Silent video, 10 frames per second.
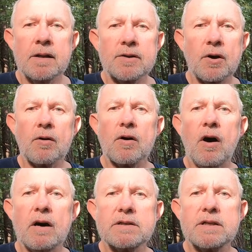The total
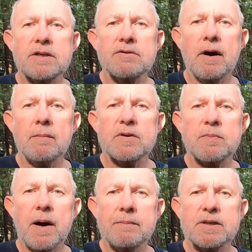cost of this drum was
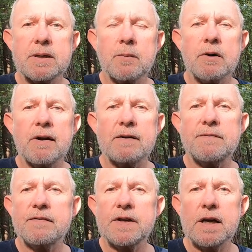probably somewhere around
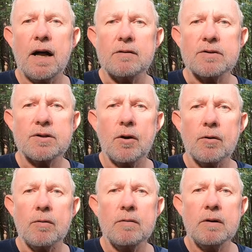$50
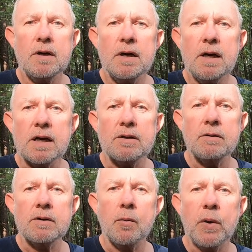total,
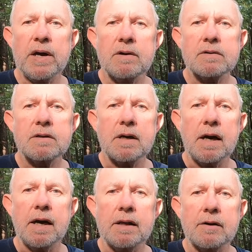including the wheels
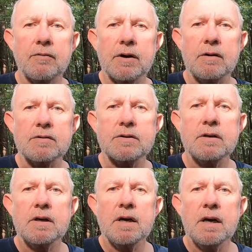and the
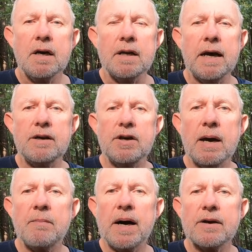grills. Now you
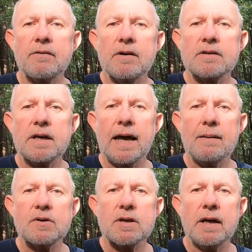can buy the grills on
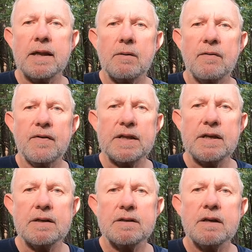Amazon that will fit
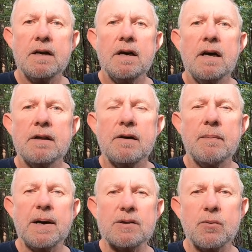this. They're
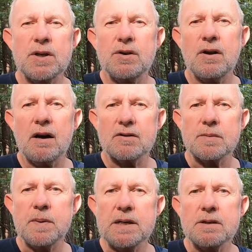about
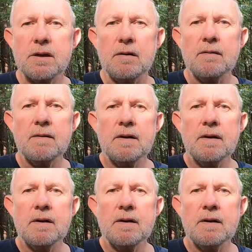$22 a piece though.